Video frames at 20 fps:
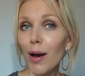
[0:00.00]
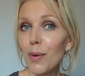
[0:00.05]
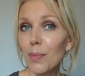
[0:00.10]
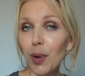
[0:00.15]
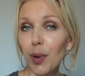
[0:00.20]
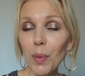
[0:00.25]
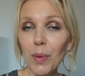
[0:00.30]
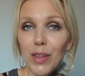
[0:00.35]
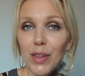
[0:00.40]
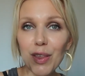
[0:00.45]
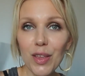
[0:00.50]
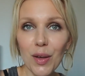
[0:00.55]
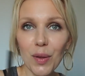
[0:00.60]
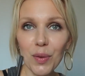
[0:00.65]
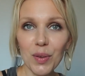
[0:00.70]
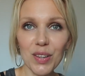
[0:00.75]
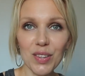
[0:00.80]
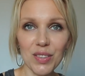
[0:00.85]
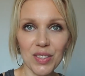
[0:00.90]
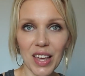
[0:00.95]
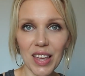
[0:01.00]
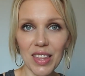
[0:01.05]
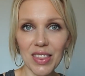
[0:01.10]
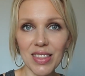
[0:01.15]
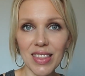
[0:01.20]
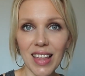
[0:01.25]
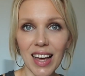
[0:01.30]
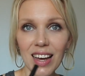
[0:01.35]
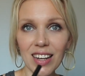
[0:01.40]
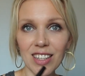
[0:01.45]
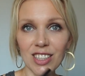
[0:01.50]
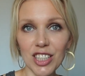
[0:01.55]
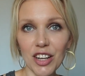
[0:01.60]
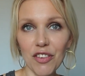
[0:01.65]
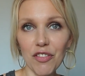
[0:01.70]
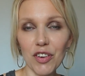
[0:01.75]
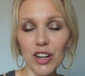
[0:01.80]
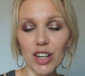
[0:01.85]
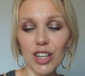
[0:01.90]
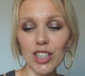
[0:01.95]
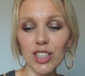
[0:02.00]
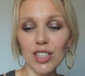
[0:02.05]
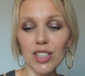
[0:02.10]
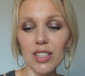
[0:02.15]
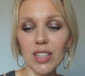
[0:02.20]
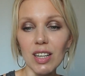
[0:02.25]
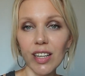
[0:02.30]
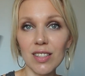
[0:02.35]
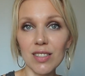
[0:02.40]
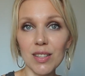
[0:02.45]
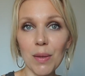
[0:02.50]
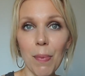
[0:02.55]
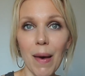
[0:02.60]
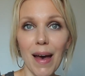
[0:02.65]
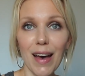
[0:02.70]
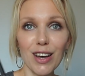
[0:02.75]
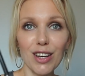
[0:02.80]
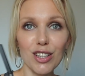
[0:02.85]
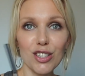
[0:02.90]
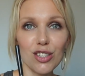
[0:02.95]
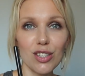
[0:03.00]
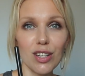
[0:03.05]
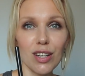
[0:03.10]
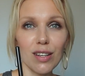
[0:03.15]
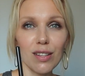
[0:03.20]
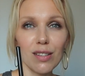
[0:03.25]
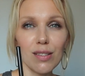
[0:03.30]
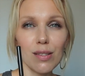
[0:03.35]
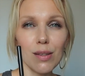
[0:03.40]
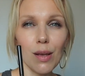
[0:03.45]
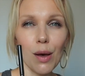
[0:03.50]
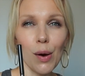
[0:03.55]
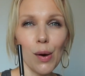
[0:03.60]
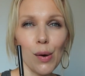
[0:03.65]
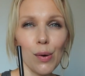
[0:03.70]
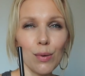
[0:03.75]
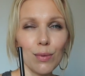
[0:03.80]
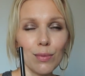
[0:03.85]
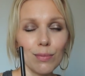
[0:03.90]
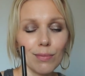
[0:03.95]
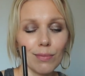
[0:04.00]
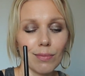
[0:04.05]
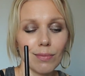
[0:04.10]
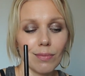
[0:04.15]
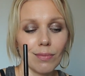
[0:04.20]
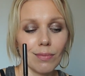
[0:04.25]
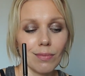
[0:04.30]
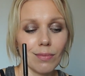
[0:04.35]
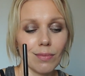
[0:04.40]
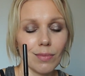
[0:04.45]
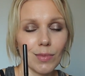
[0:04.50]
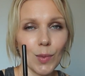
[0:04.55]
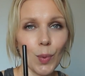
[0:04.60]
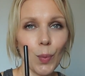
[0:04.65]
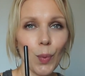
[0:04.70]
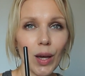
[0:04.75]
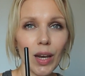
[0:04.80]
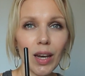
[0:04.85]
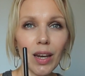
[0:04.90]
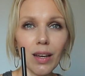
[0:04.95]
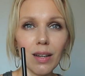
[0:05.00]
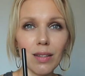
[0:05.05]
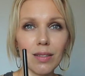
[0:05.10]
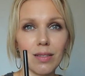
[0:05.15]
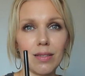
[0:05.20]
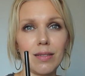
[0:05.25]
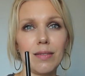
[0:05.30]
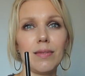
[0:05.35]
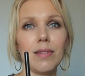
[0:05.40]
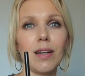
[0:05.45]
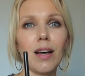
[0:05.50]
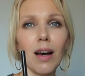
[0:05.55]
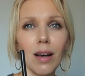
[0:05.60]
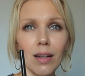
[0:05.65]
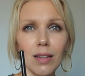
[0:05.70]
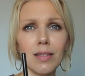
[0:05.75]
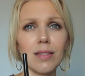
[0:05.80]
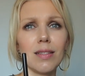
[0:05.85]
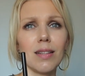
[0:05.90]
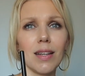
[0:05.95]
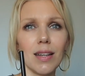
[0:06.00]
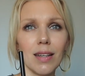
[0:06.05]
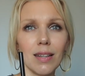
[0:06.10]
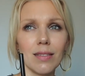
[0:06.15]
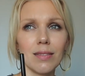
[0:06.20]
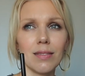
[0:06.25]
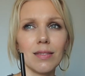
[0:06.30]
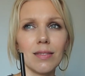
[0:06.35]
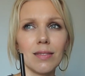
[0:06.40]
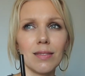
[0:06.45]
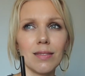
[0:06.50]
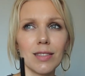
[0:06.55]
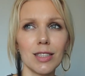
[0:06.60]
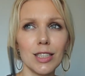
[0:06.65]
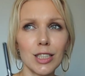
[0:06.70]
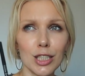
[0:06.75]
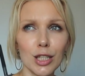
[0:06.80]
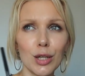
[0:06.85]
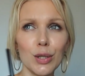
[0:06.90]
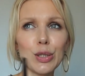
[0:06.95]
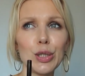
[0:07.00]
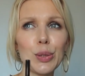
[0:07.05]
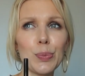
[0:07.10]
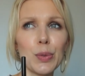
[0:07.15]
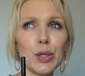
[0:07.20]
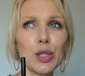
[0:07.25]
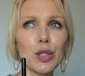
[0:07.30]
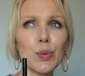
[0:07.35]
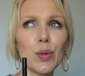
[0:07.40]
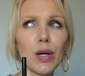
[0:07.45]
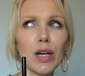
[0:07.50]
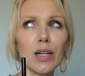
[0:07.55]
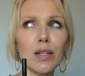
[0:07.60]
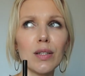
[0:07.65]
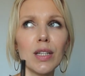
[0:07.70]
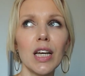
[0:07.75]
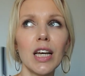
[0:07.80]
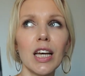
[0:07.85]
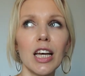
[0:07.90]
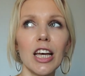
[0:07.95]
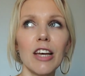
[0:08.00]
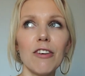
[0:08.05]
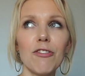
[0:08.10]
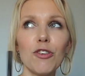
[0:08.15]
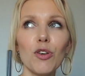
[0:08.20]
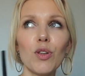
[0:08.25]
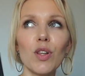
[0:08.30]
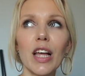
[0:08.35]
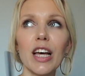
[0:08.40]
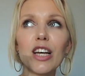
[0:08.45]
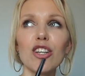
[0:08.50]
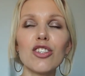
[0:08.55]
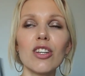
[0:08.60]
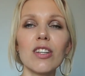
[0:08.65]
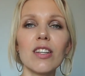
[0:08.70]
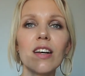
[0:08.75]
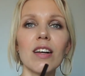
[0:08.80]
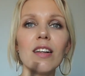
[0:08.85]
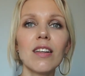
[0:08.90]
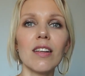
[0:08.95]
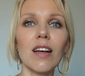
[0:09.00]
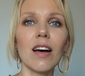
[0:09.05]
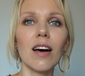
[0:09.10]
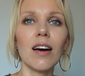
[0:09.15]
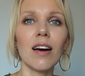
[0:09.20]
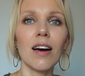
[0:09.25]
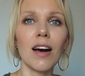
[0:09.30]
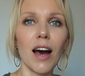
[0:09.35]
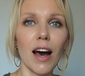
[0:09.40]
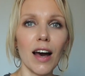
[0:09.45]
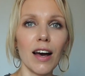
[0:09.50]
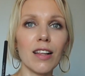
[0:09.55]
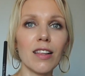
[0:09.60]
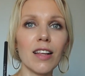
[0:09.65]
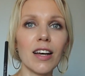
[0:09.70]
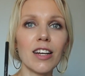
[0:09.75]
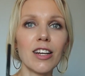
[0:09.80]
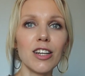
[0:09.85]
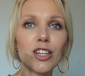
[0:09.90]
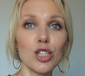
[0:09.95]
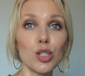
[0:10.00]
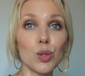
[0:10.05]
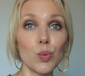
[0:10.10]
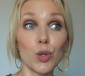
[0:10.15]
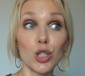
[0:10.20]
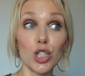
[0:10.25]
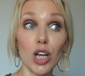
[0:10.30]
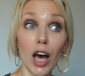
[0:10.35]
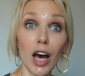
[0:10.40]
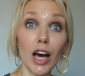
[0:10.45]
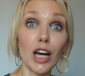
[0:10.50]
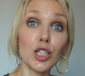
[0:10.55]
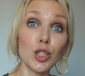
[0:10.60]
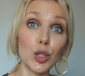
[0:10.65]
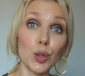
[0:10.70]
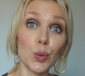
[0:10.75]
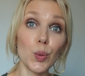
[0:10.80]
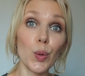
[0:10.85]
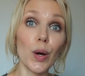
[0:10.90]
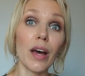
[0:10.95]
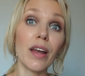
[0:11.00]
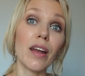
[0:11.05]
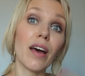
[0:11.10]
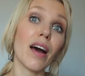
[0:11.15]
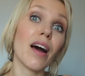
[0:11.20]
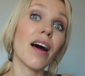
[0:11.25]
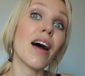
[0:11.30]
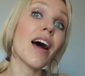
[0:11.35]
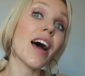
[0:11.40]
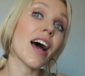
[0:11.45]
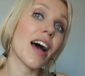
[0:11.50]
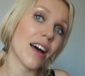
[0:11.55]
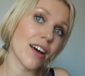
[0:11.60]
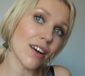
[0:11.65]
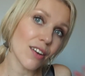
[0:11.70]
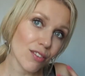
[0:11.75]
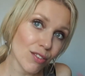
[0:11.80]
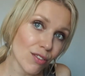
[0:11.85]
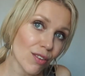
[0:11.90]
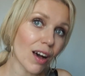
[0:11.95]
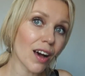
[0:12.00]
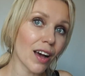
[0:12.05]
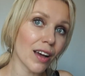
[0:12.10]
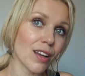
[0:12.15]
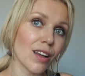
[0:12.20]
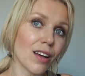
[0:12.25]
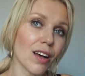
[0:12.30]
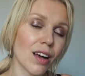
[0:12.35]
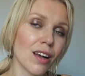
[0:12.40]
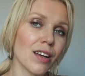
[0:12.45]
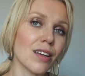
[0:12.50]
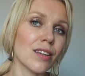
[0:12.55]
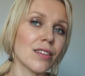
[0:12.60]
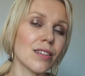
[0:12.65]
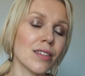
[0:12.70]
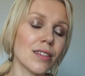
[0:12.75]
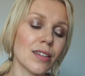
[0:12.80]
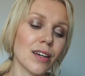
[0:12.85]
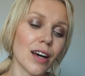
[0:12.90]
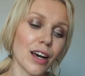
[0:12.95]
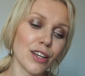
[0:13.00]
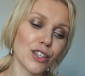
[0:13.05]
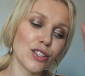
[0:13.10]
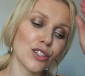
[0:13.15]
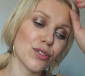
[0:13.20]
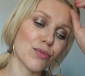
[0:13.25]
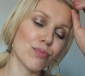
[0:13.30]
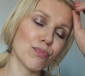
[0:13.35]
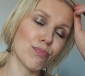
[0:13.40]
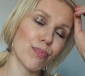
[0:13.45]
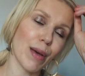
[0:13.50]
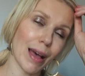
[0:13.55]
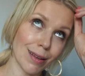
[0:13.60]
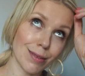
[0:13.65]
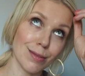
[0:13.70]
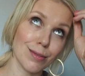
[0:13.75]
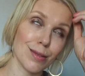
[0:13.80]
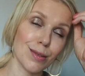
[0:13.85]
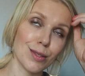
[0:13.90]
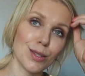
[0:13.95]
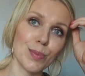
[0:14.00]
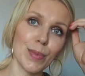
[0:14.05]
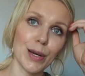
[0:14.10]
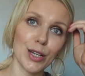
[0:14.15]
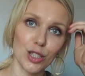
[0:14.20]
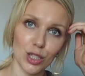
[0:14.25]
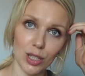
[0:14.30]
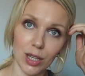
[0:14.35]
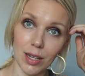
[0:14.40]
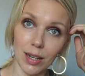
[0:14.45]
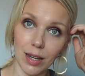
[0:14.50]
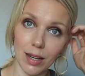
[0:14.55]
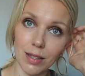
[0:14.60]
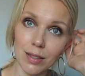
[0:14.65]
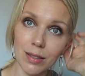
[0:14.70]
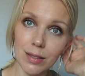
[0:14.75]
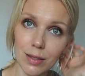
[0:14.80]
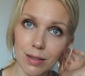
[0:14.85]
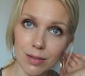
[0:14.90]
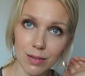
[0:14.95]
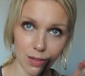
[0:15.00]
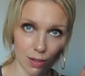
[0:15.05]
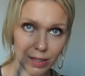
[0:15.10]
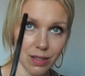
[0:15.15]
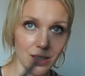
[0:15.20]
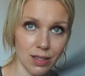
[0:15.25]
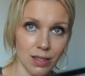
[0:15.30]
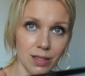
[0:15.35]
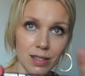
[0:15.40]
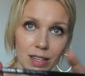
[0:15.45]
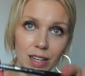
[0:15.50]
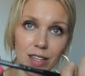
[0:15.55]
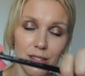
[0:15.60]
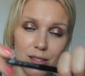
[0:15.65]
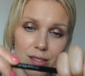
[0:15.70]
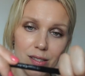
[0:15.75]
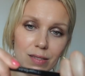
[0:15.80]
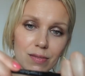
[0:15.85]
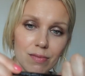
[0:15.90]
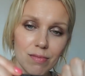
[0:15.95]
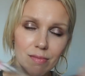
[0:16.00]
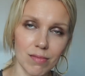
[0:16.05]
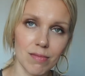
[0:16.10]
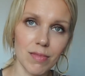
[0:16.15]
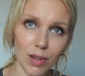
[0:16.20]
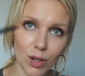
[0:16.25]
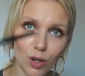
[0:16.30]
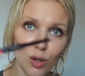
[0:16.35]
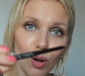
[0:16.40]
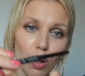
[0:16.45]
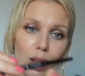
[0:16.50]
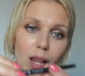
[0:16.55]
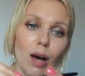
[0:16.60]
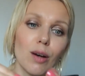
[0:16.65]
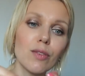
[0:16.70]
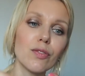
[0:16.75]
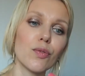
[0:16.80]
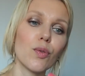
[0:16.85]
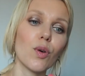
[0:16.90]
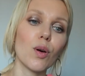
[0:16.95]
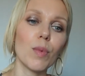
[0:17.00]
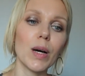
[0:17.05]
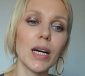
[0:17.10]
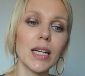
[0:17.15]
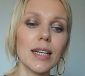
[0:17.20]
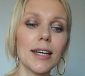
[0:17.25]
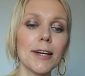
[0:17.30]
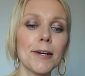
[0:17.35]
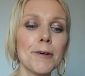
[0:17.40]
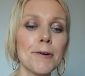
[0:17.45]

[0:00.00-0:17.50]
probably the only thing that differs is the packaging, so why not? Honestly, go to Bourjois. If you like Chanel uh, eyeliners, which I do and I have, I, I, uh, I pencils by Chanel in this rollout format.